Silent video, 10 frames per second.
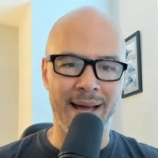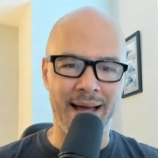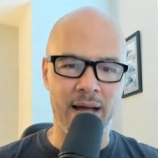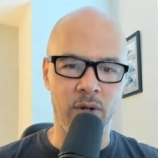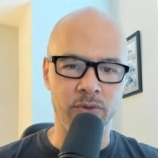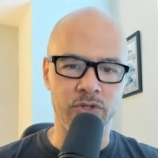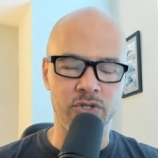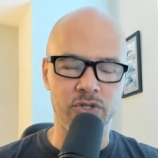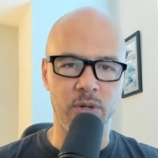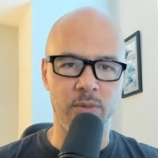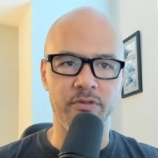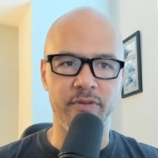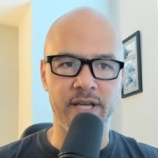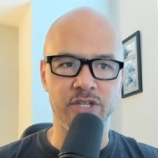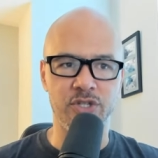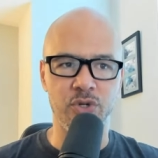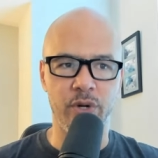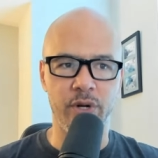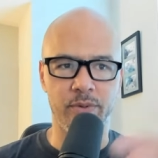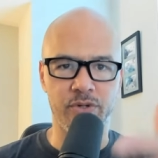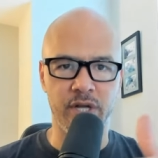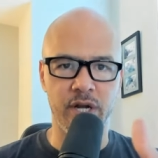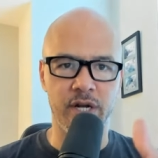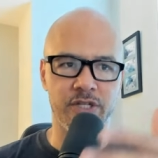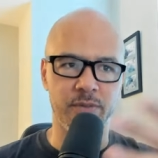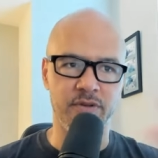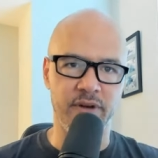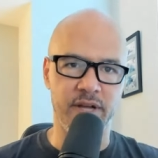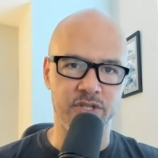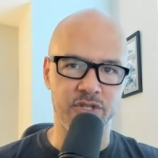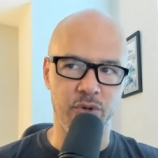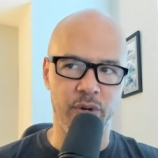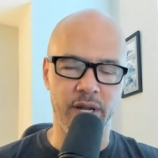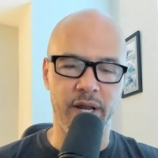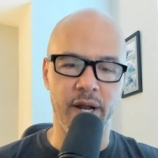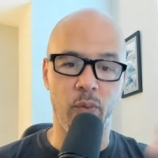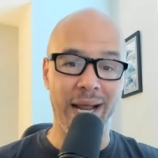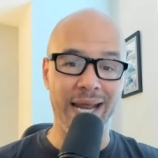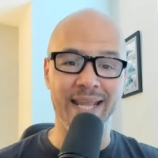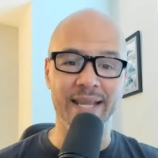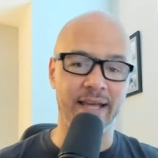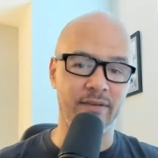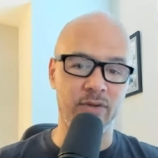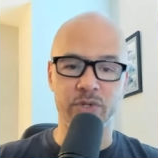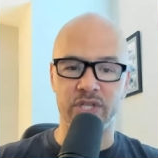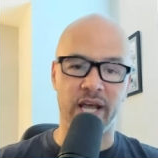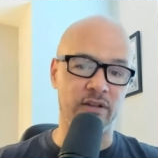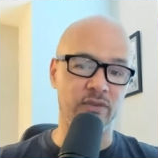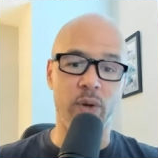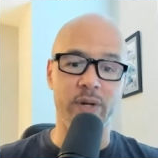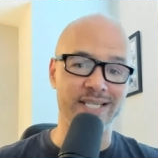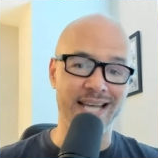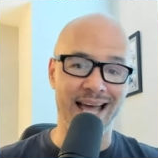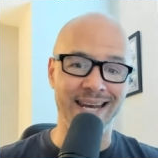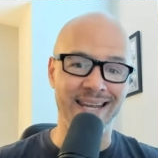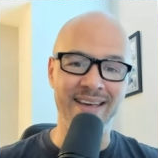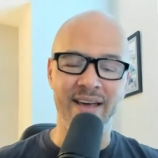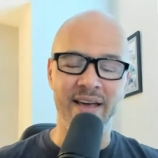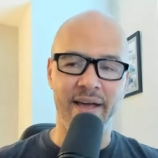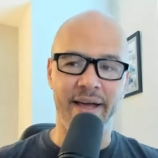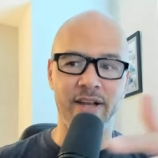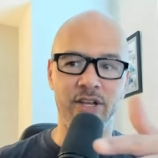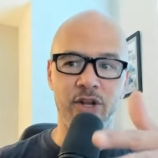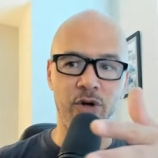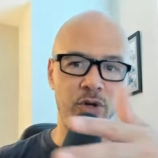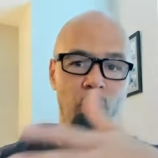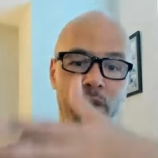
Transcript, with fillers: pounds. Some devices do it in percentage. Some devices do it in a rating. They give you a scale of 1 to 10, and you know, you